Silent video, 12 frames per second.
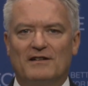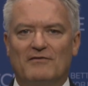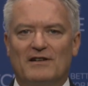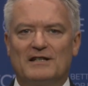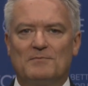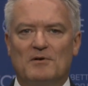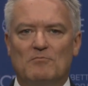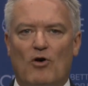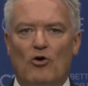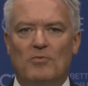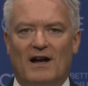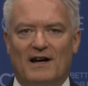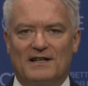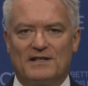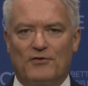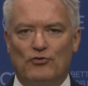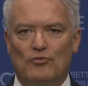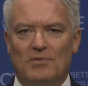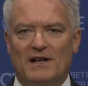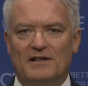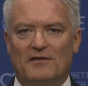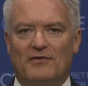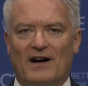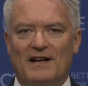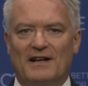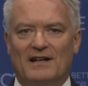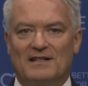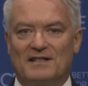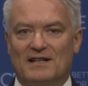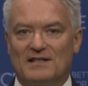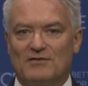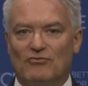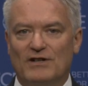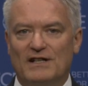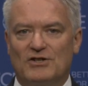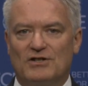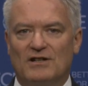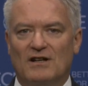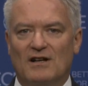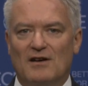investment mobilized through blended finance has reached